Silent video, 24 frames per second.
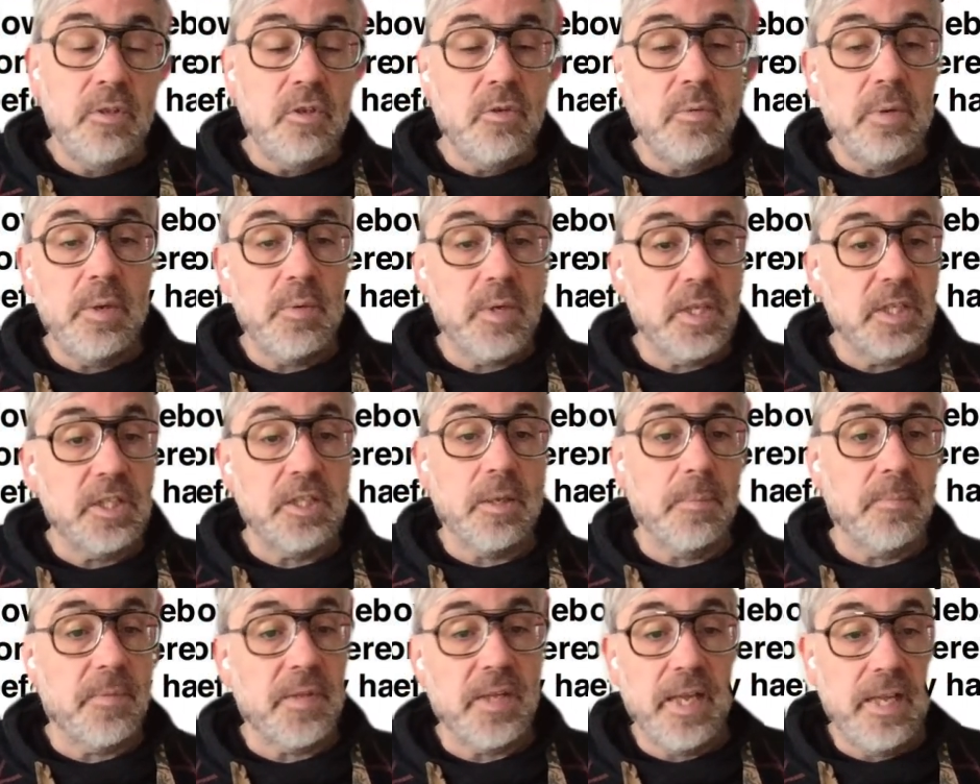
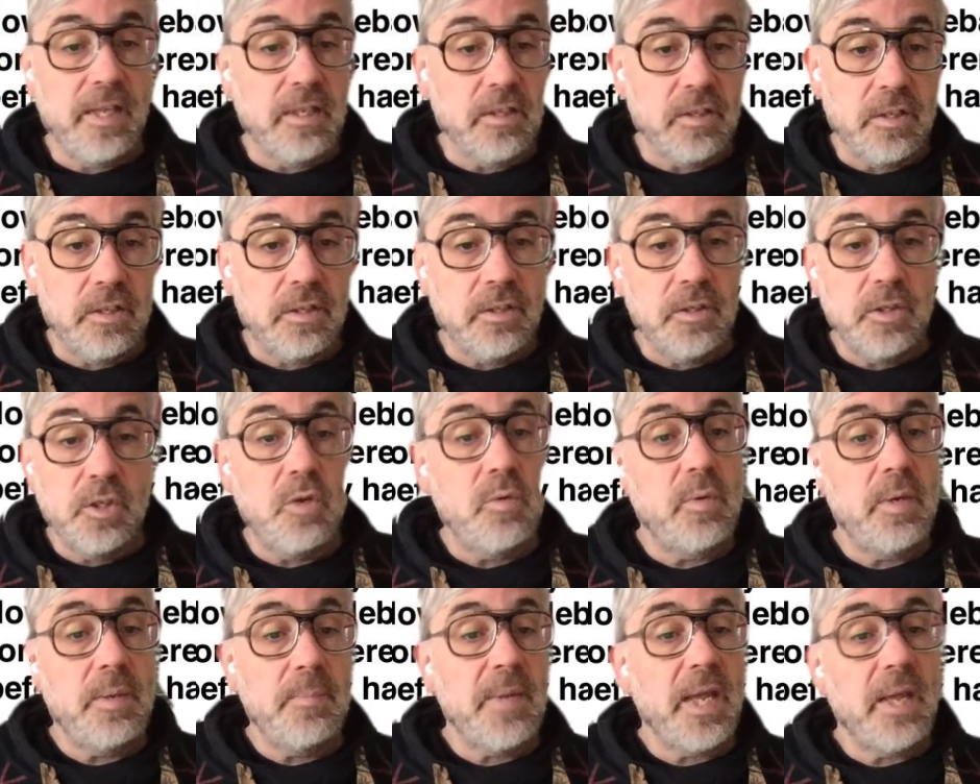something to
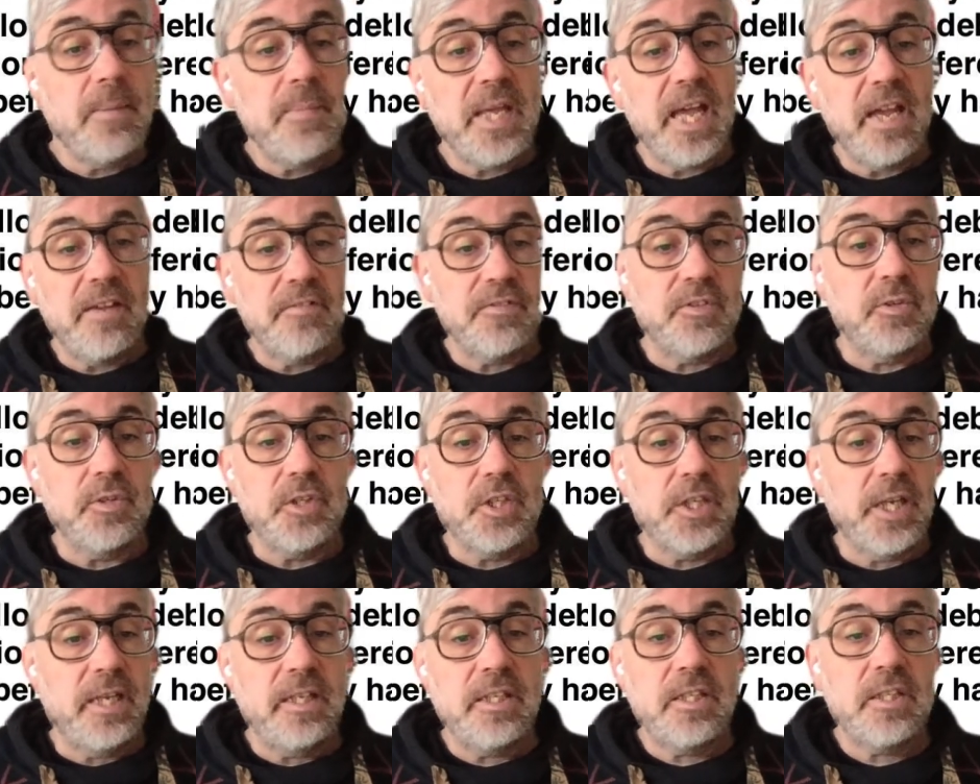come up with
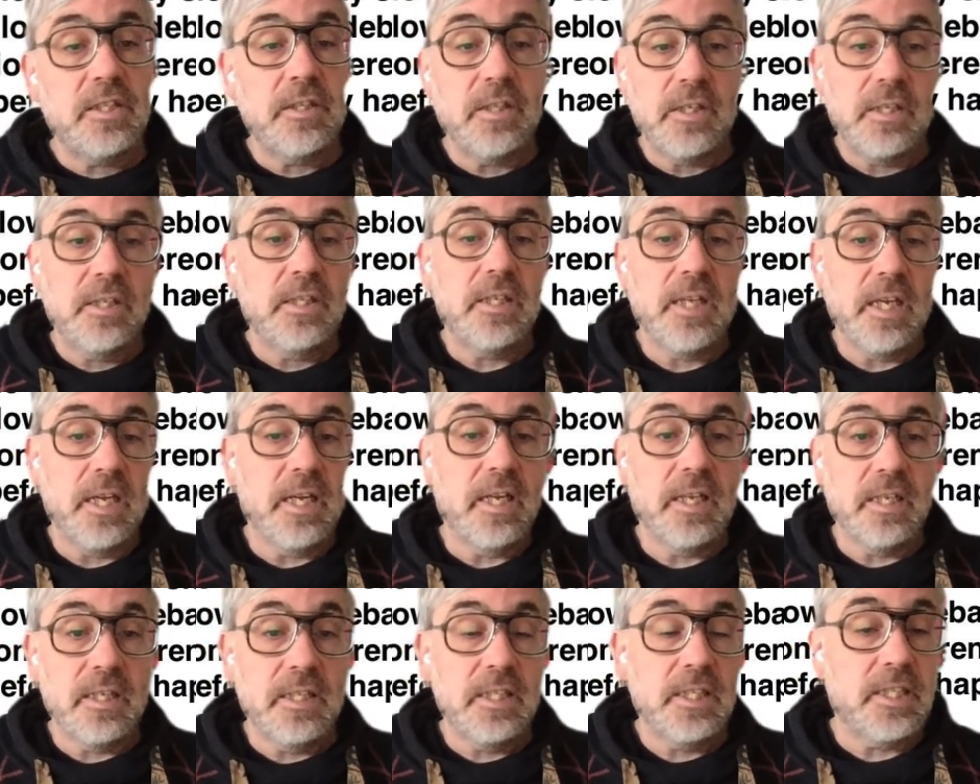that future?
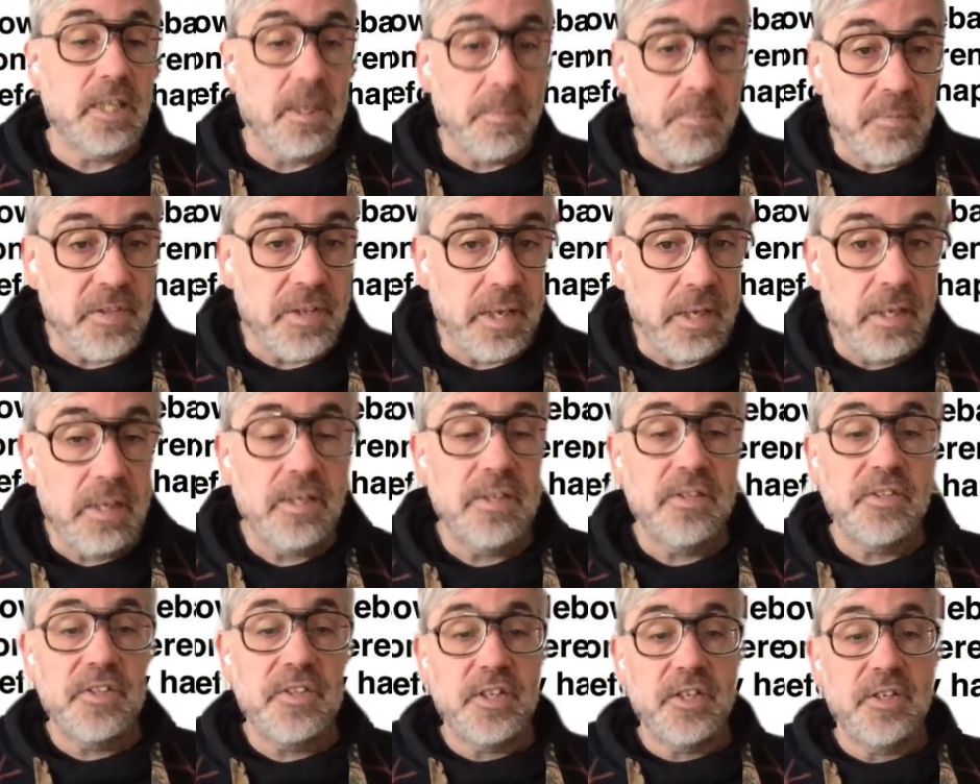I
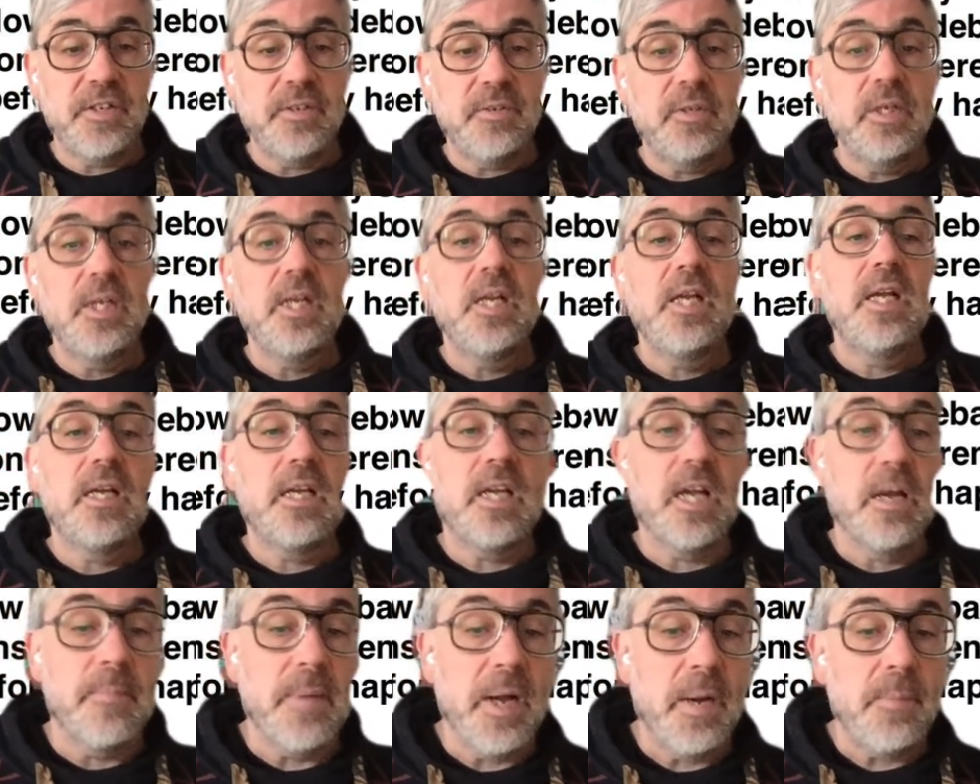think that's a
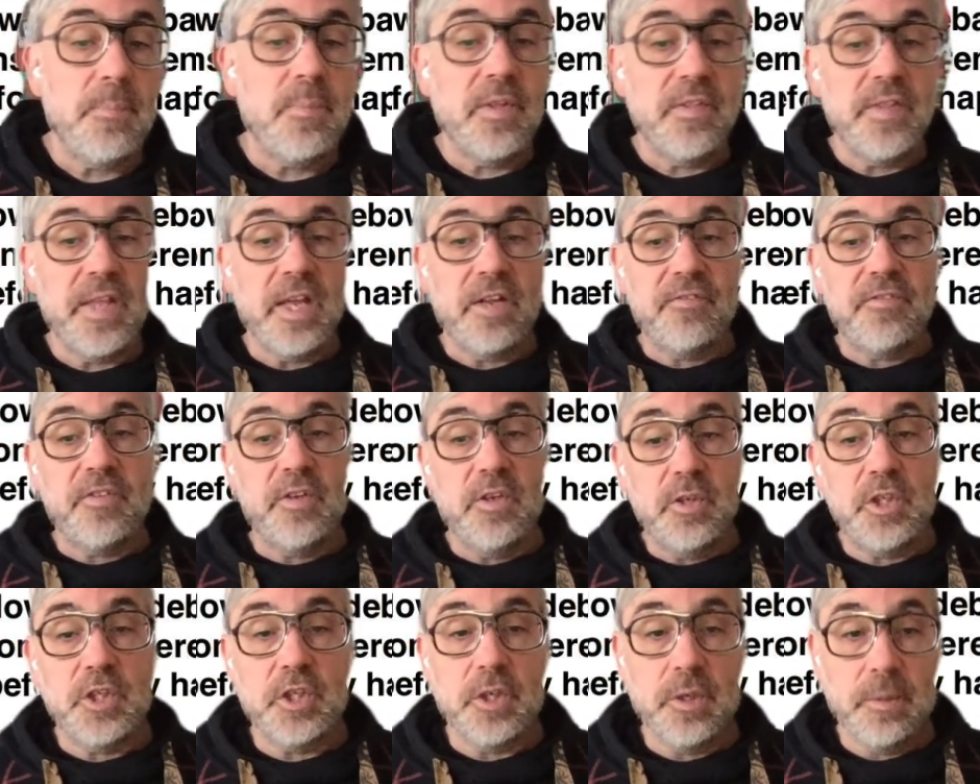really, really
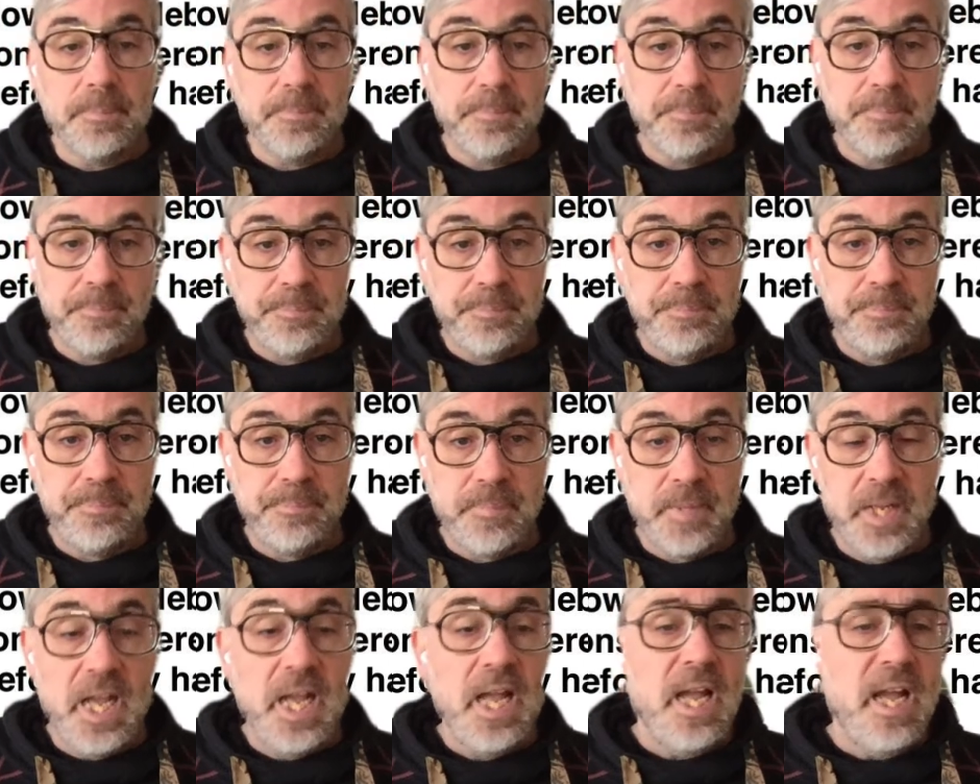strong way of thinking.
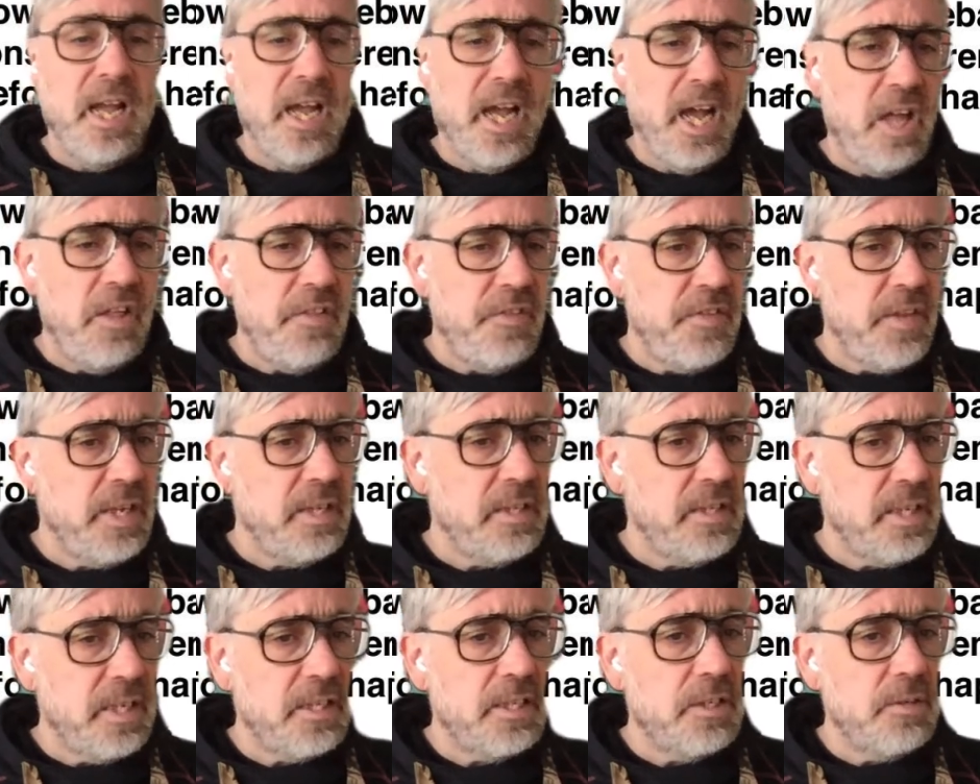
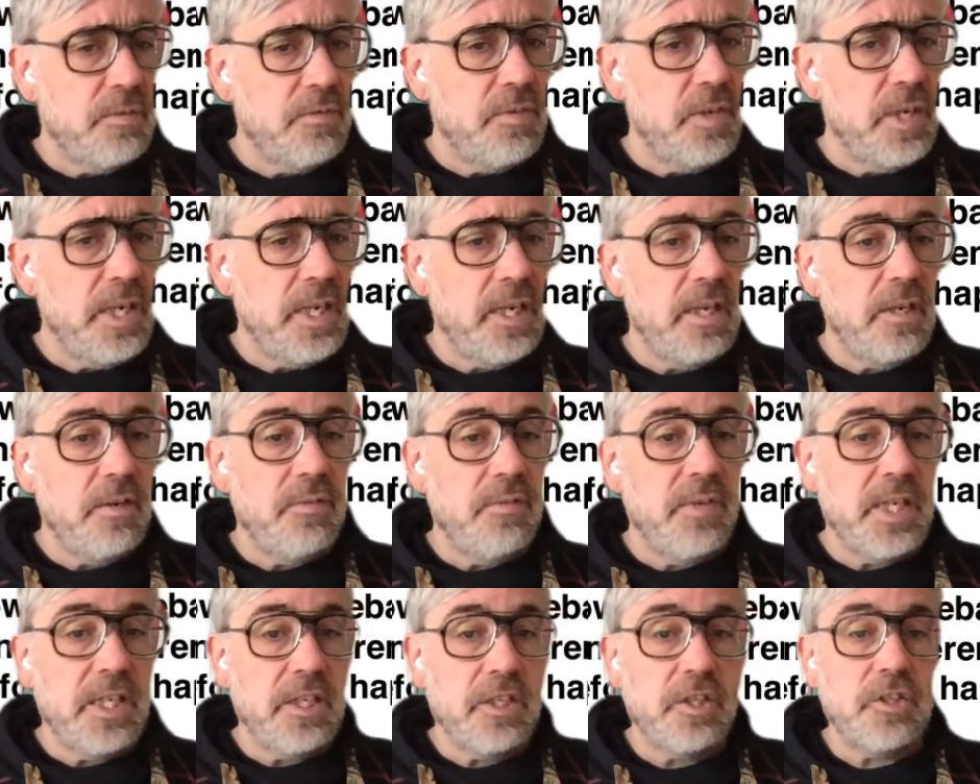Although in this book,
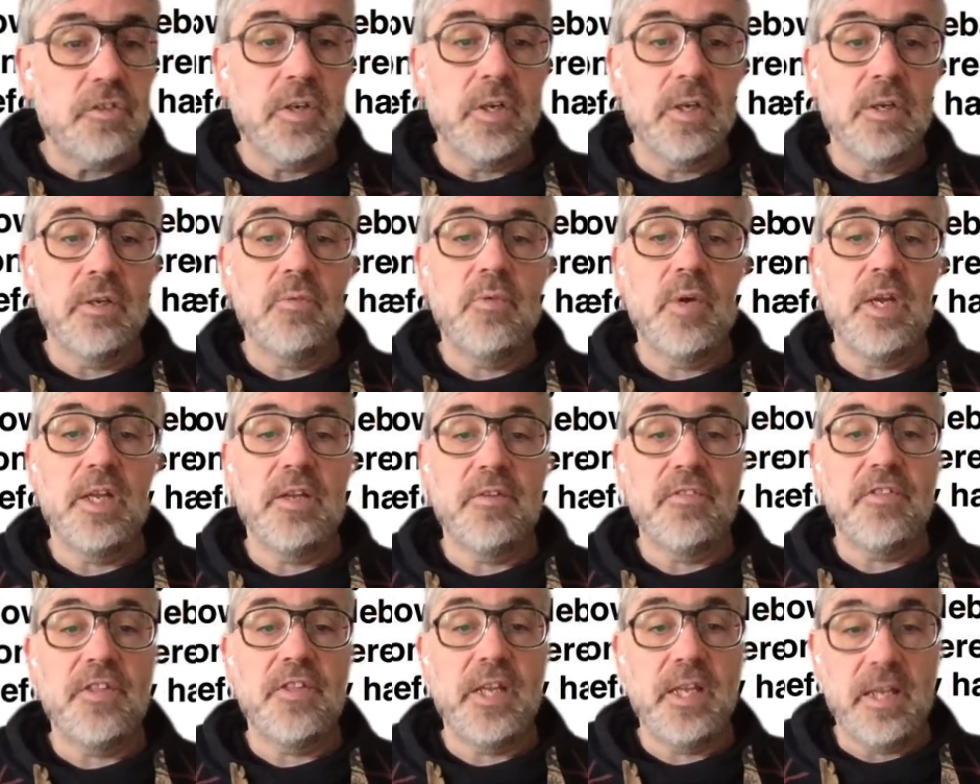
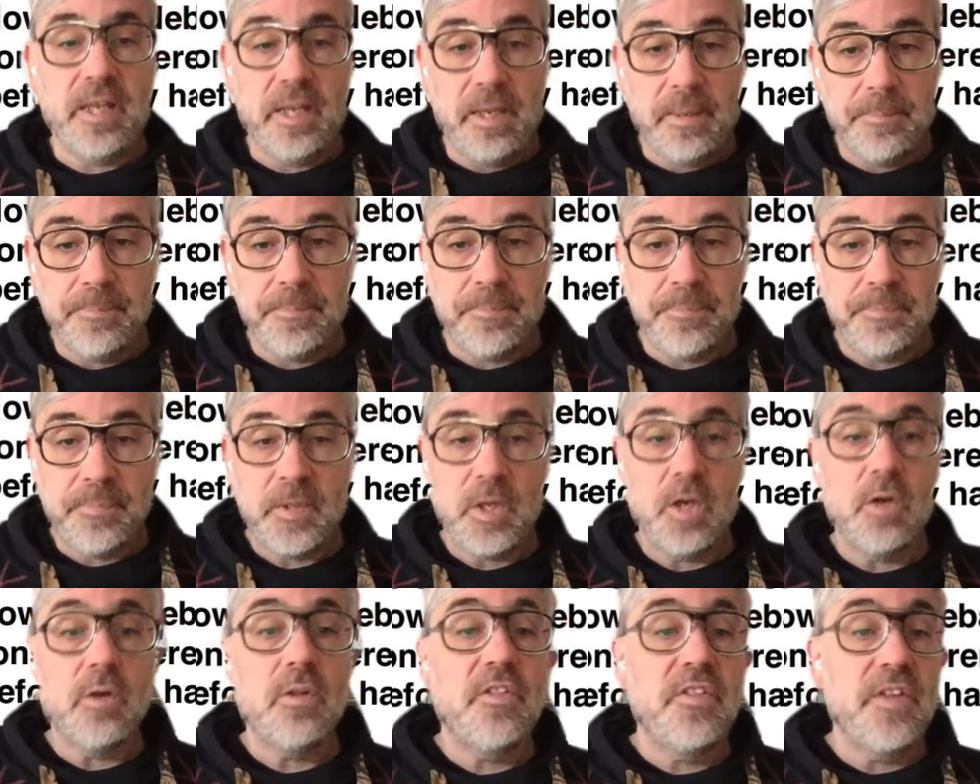and the sheets
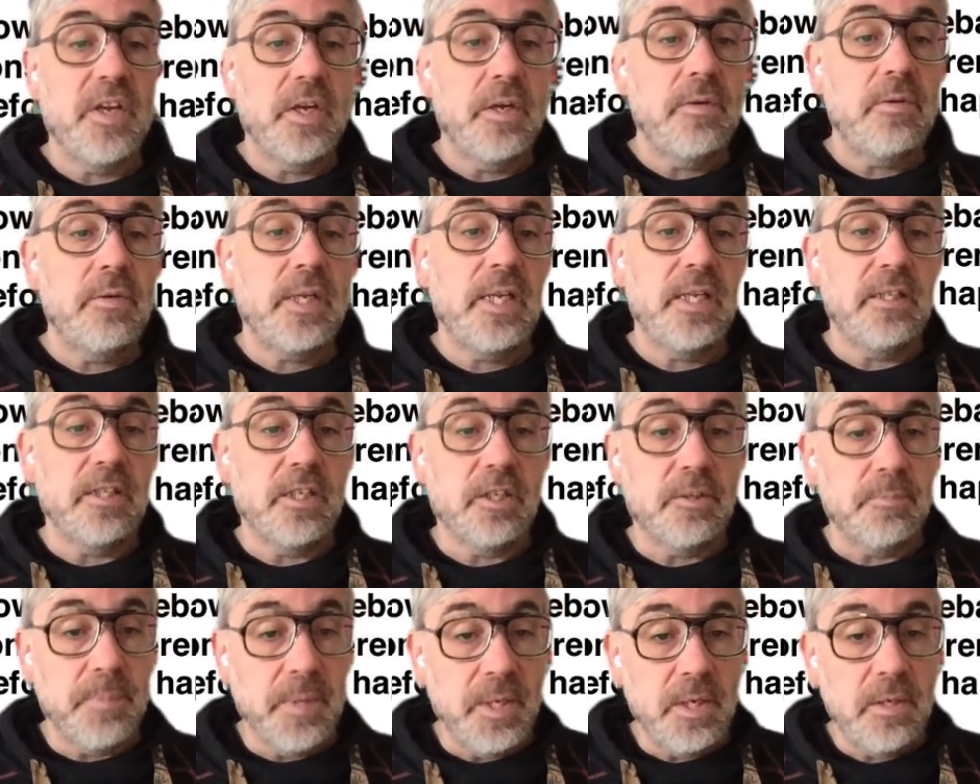are
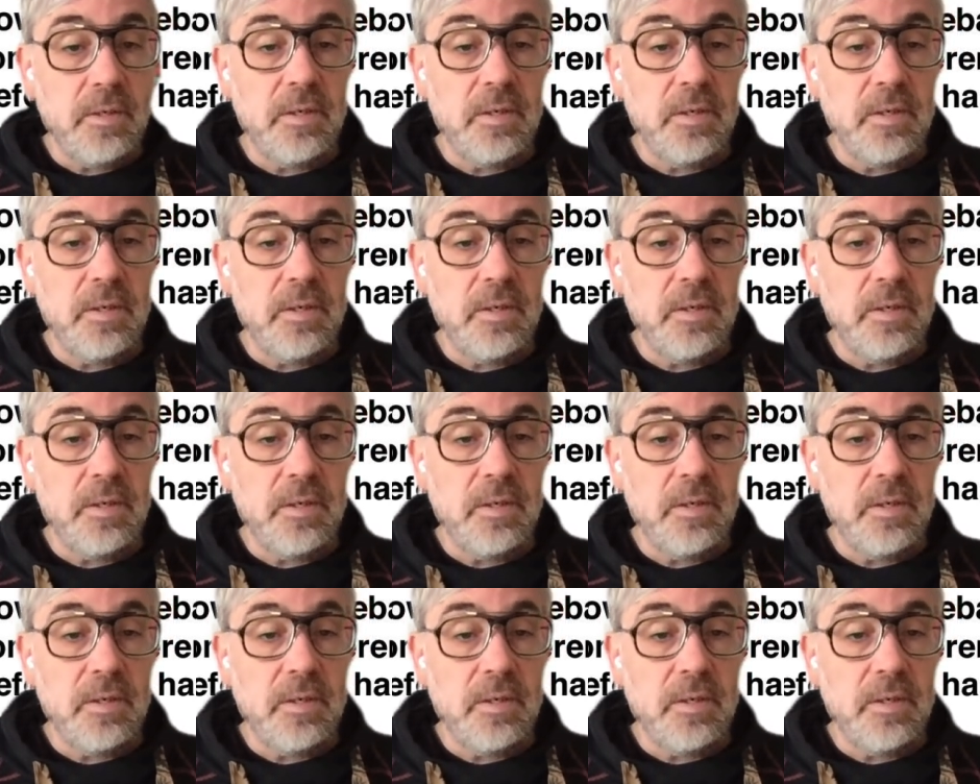online,